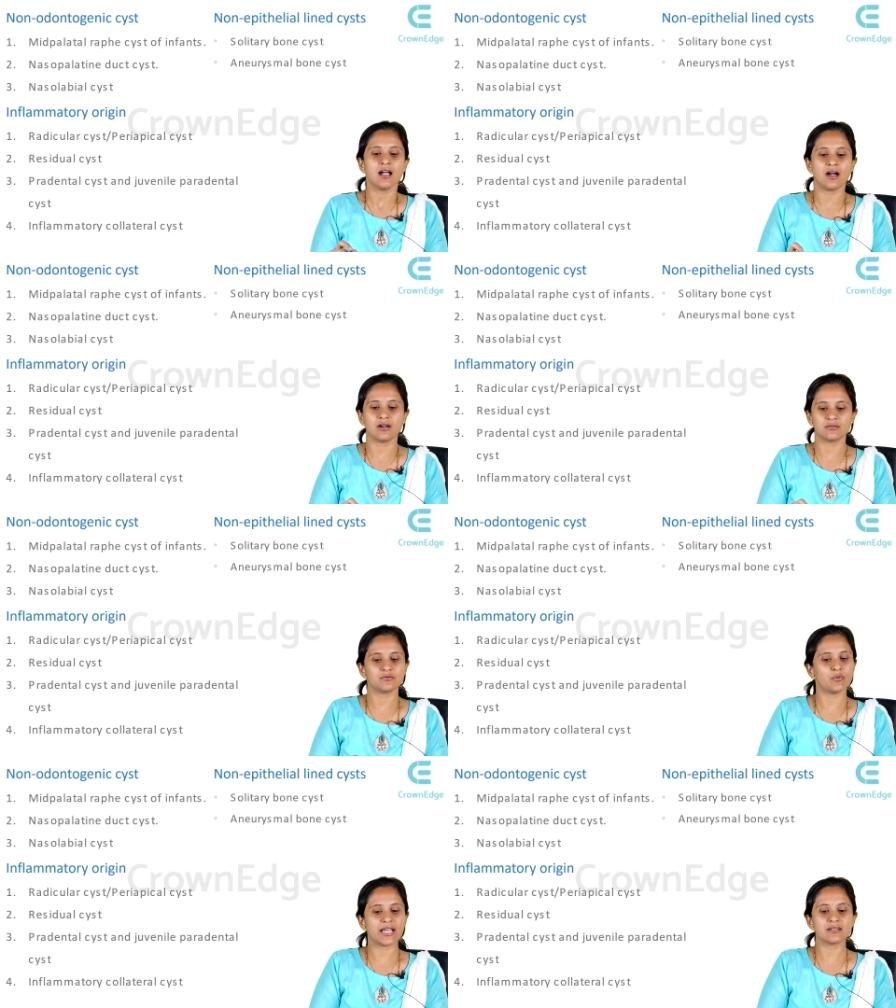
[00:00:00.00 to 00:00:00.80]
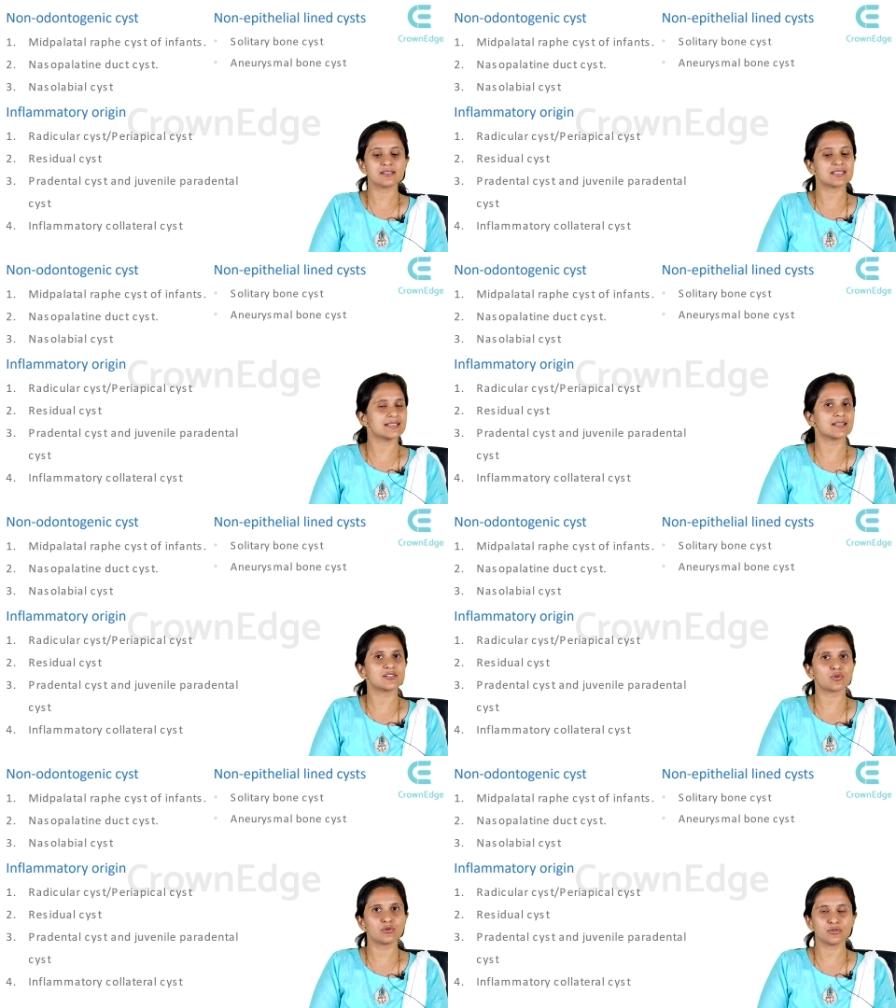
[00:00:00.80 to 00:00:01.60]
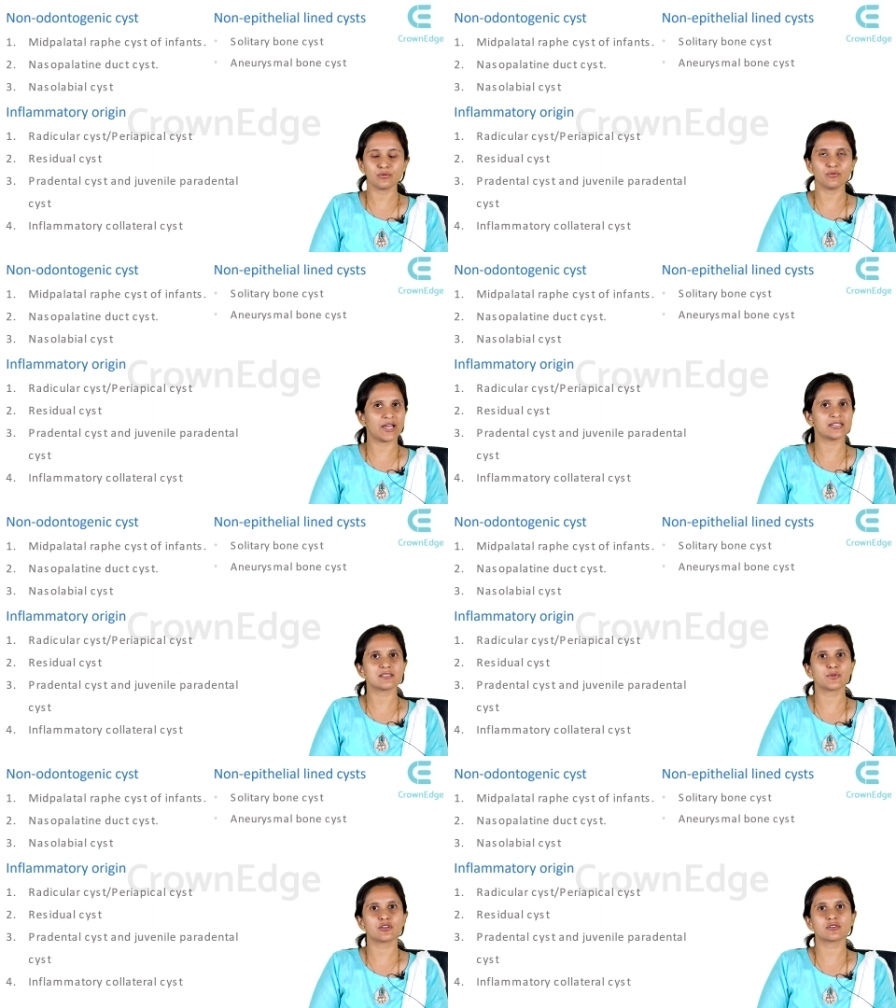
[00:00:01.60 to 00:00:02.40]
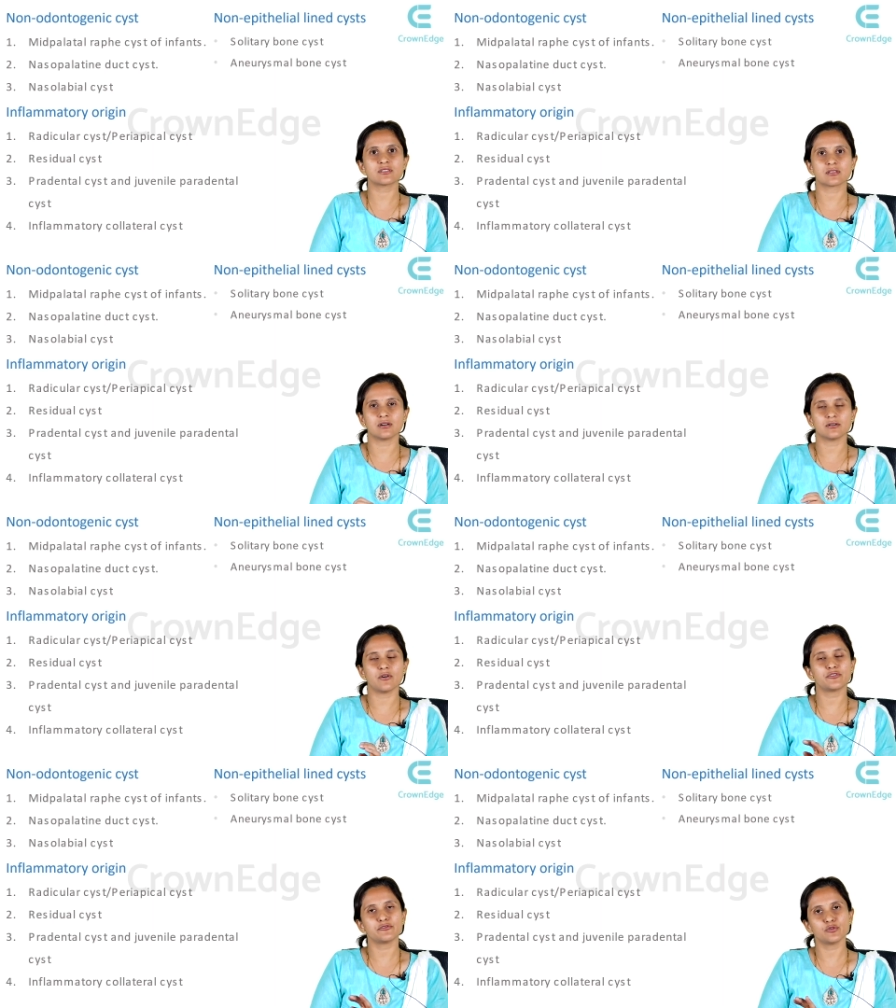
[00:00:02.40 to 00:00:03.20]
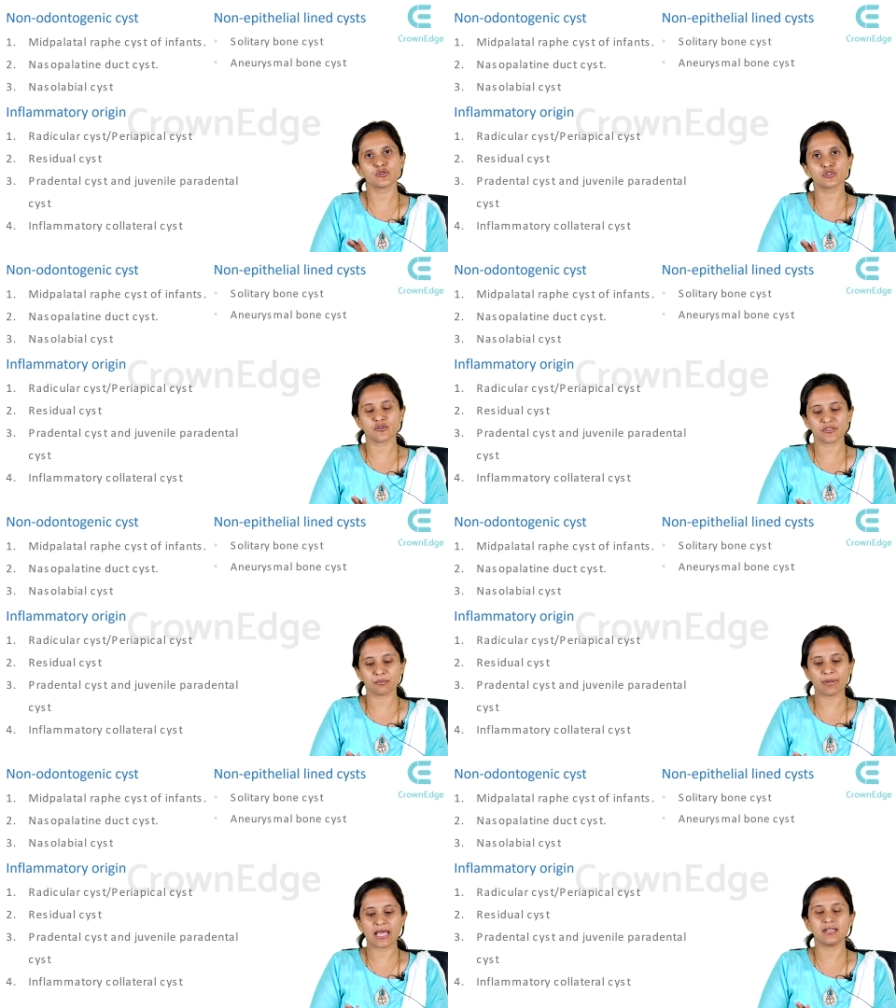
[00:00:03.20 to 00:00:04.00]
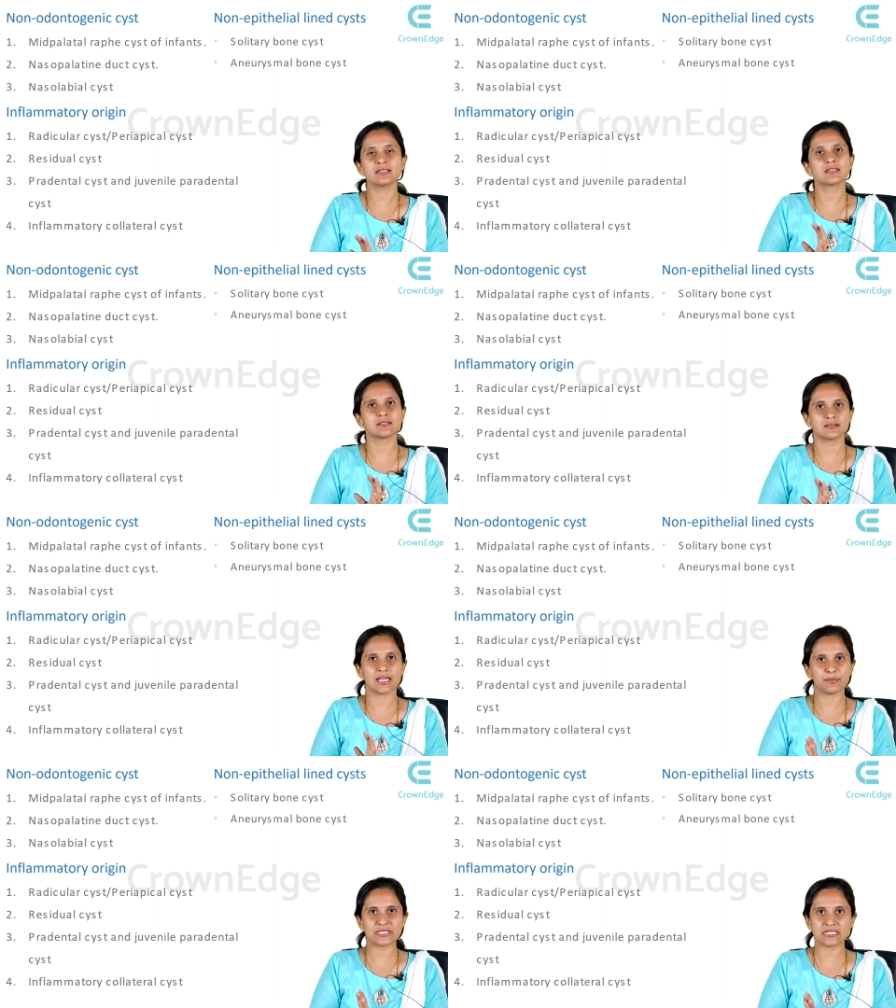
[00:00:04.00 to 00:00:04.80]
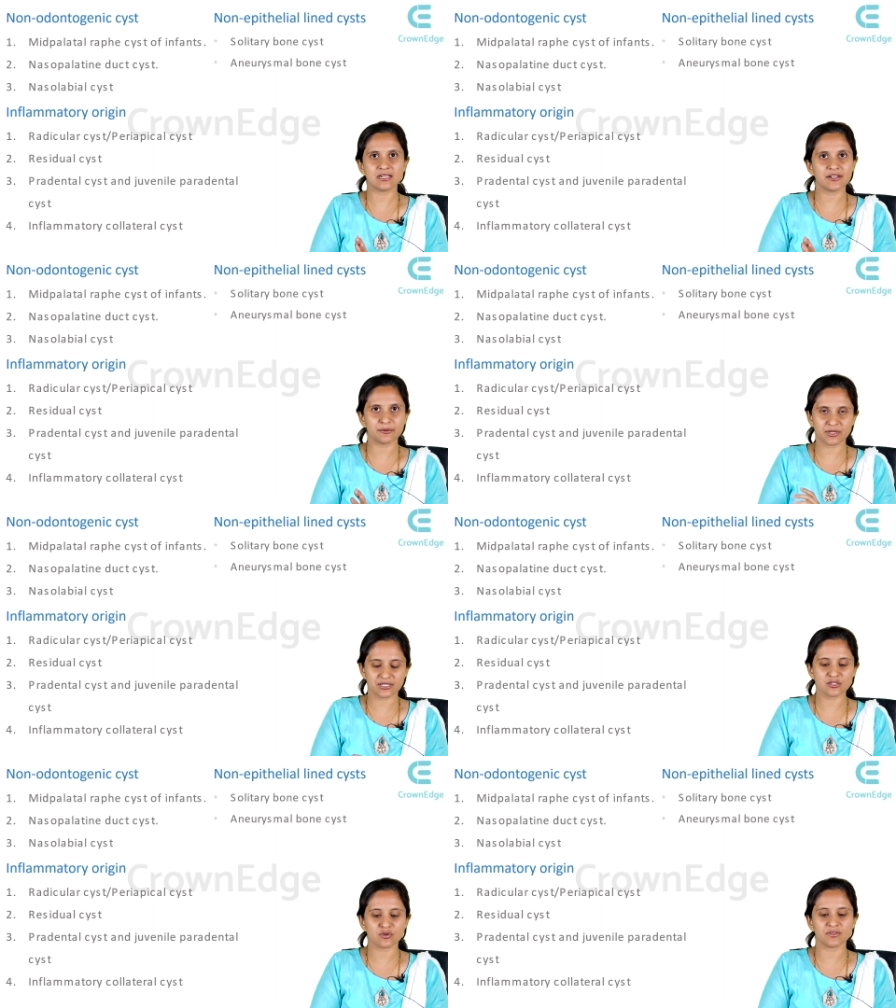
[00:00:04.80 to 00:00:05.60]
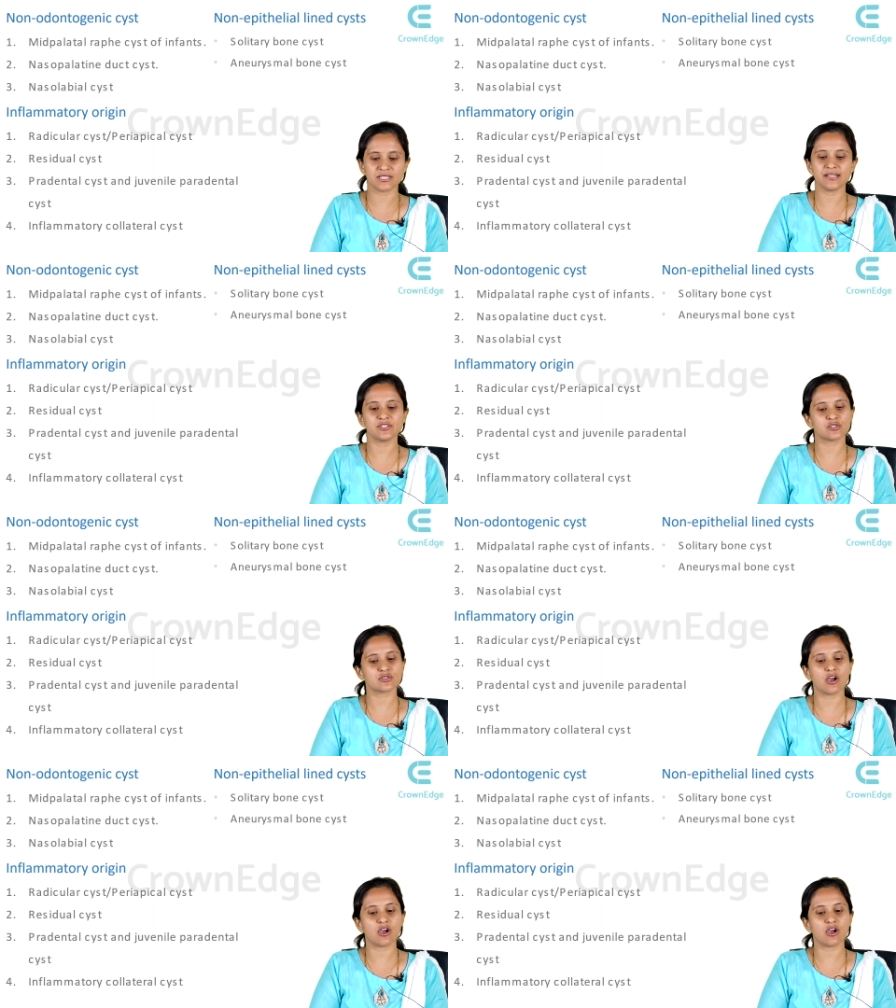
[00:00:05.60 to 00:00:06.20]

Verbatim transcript: Uh, one is, as I told you, one is because uh, of the fusion of the palate, the epithelial remnants over there, which is